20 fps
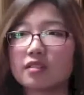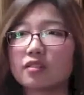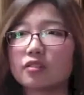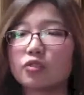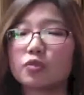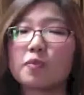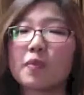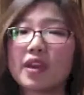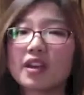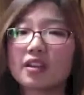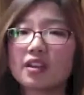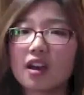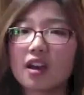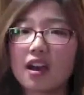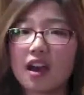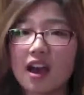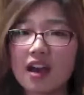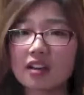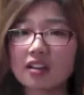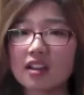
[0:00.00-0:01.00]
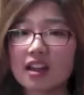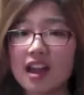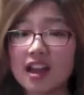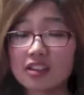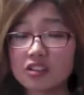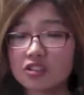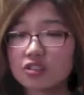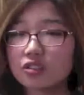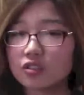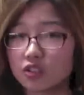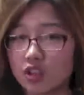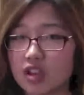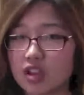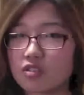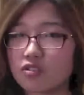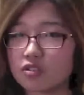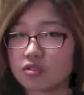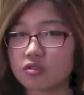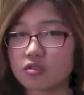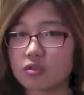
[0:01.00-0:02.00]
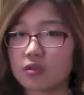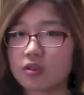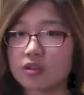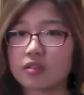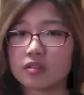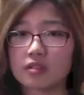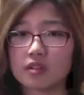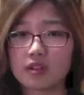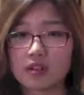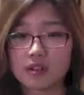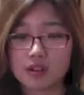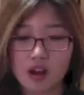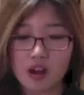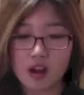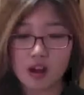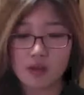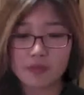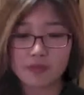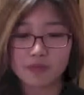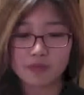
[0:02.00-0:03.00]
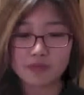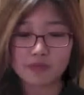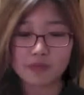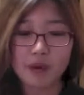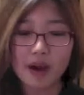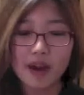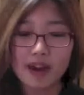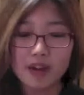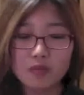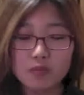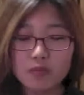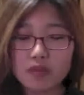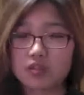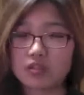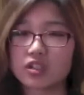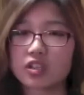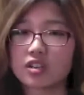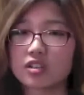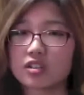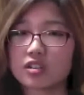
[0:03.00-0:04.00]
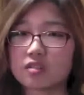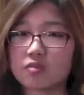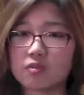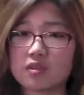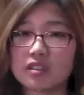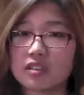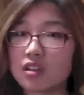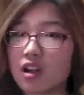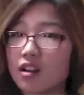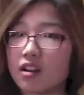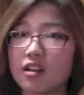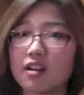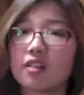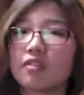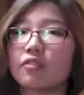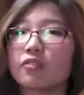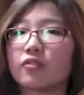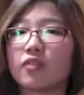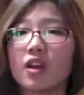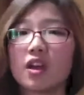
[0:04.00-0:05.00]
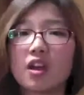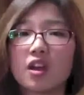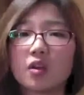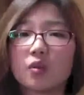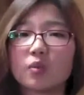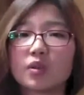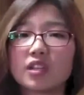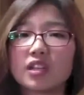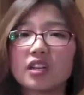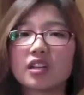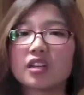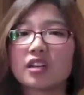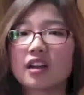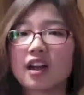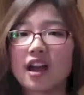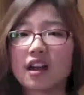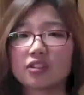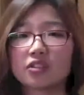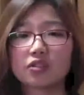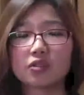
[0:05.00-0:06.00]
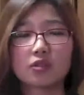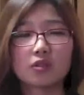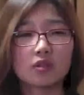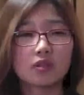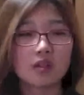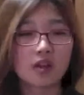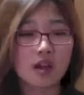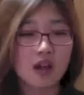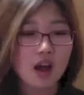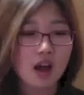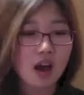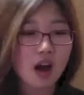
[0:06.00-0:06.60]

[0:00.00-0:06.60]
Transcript: to make an actual change in Jordan, buying wheelchairs was not enough. We needed an actual